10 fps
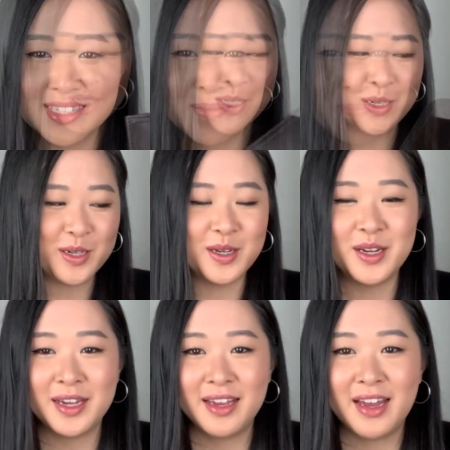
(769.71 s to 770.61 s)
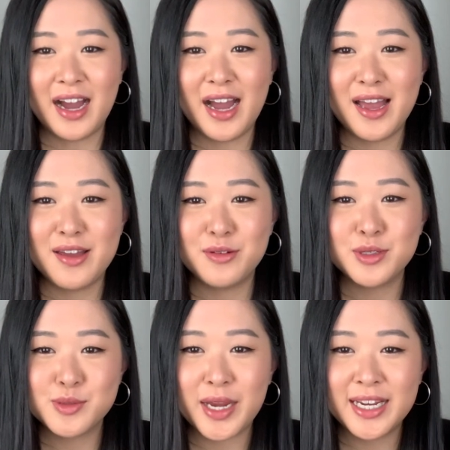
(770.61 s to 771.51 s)
So I
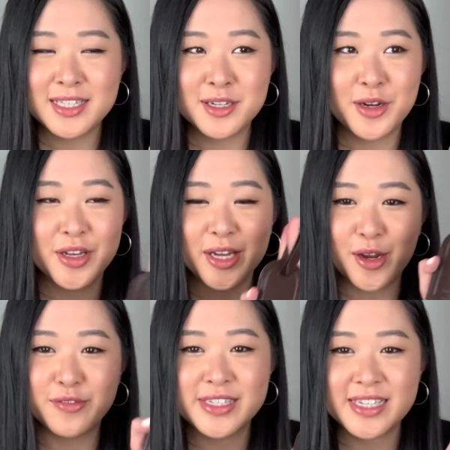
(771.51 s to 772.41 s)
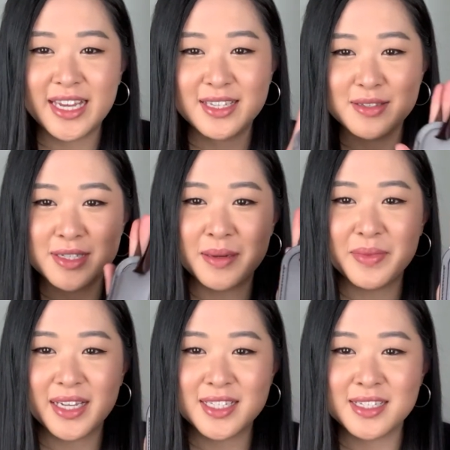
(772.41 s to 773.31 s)
was waiting to go like overseas or
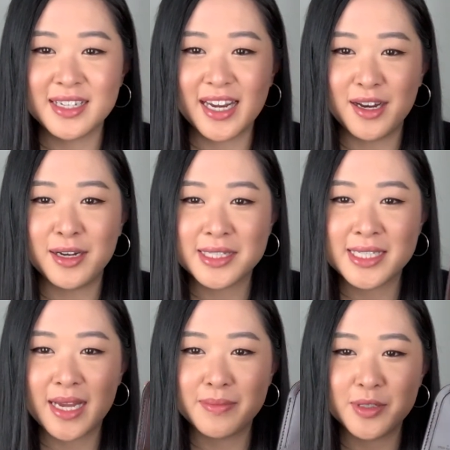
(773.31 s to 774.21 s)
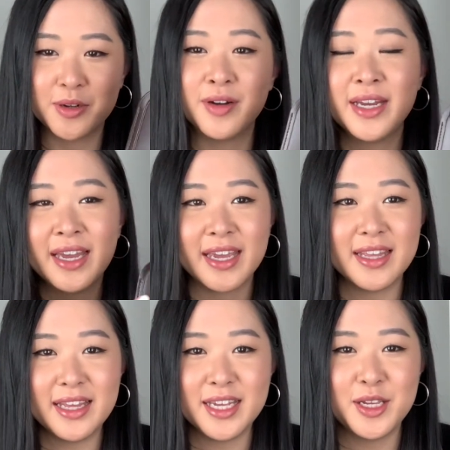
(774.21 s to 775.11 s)
something to get it hot stamped, or get
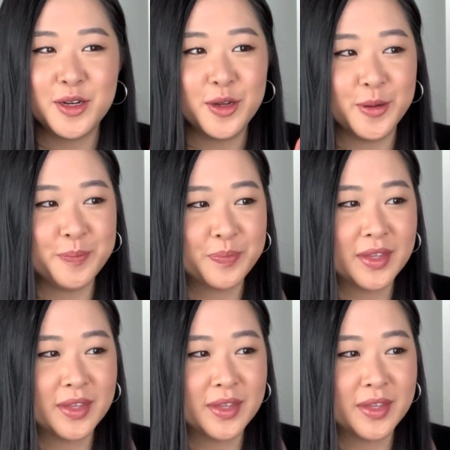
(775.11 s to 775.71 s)
like, you know,